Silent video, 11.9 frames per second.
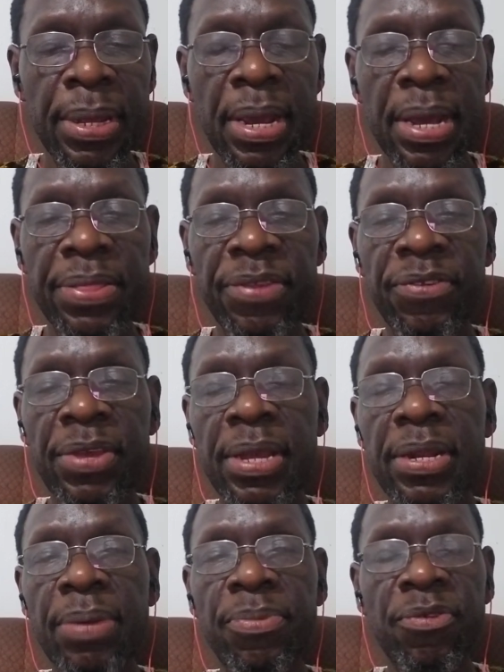And this
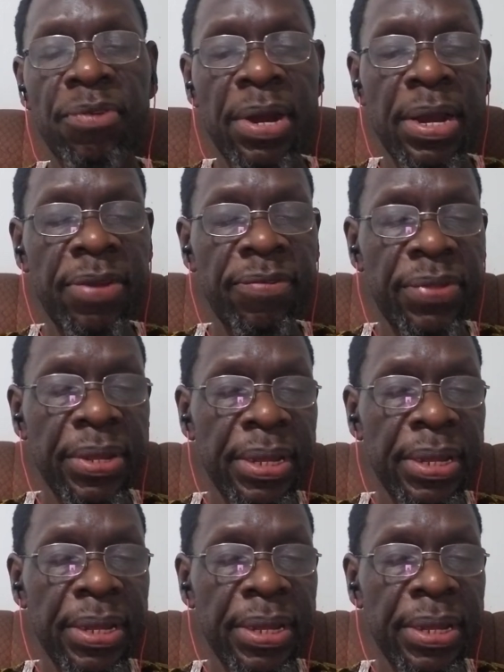kingdom thrived